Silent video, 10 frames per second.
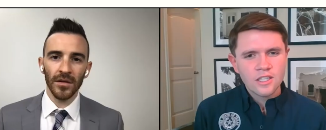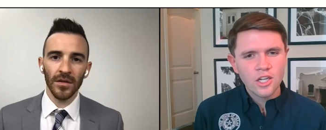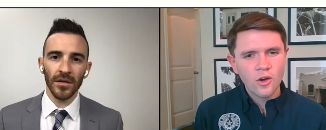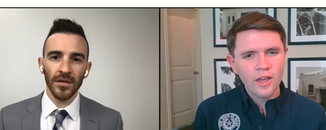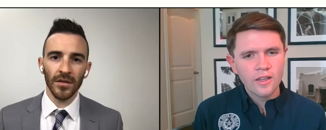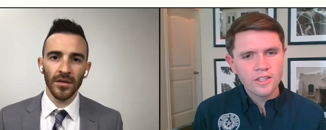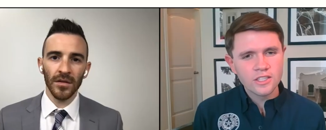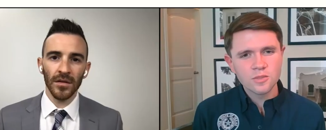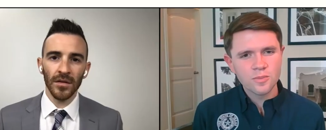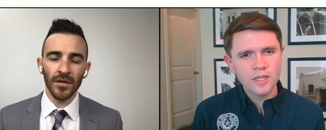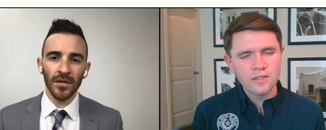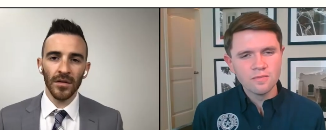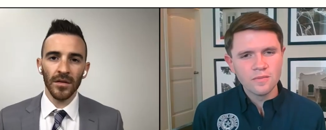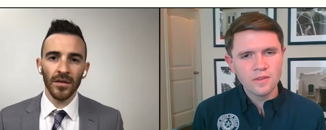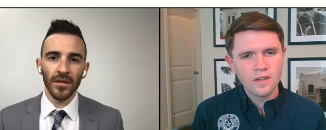Speaker 1: You know, I, this has been
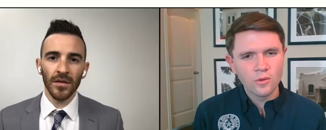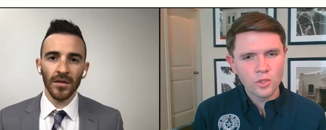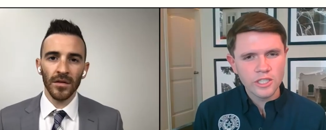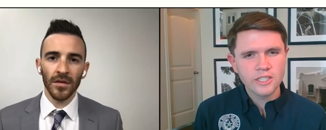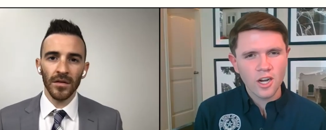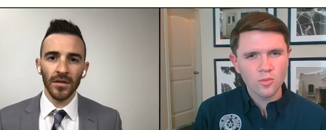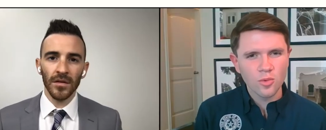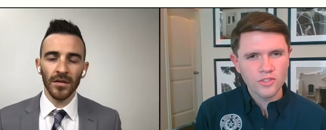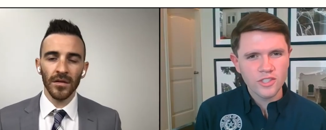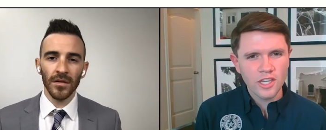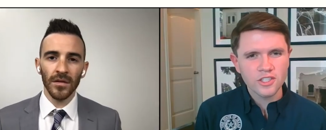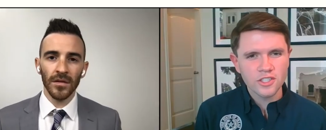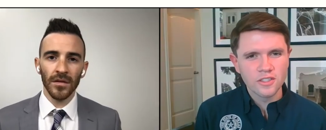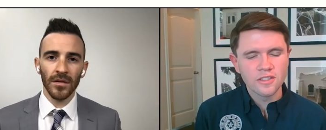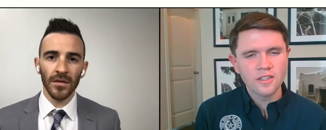a, a really terrible
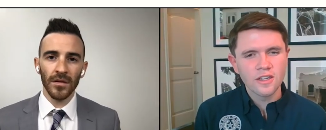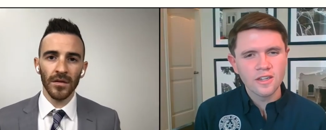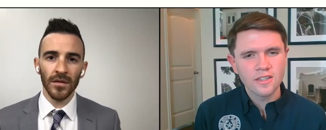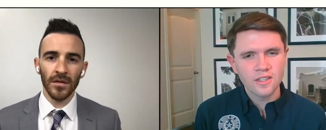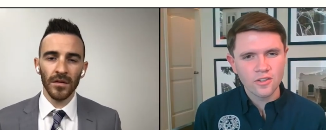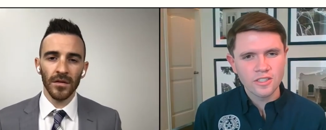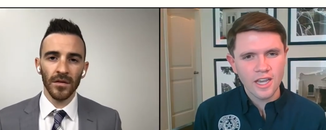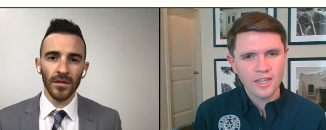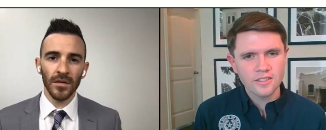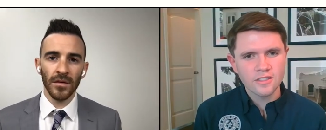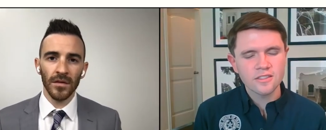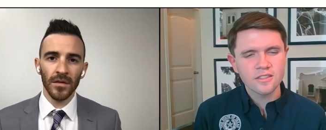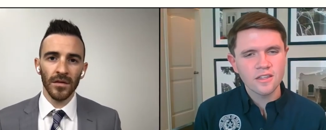session uh, here in Texas.